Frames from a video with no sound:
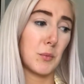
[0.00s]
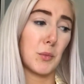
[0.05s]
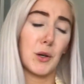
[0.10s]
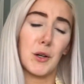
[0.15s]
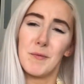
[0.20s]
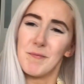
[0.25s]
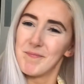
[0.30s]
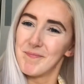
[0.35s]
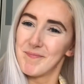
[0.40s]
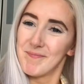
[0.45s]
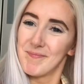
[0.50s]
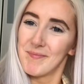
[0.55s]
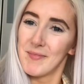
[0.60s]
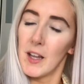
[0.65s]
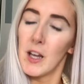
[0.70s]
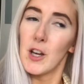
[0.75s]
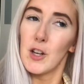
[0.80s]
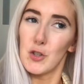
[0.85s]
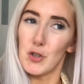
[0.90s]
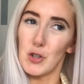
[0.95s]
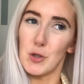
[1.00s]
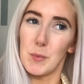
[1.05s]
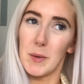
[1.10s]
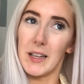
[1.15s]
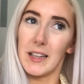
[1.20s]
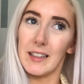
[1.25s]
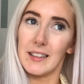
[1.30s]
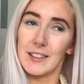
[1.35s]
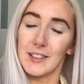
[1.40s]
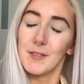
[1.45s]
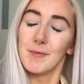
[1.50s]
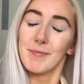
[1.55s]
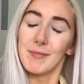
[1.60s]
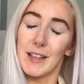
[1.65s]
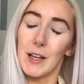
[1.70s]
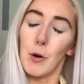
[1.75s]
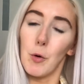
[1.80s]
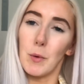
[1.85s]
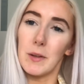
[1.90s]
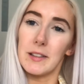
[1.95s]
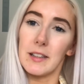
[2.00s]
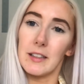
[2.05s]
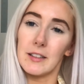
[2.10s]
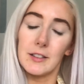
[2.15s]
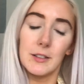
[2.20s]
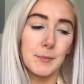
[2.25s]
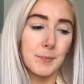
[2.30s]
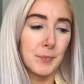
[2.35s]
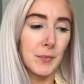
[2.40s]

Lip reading: but trust me, it is. It always is.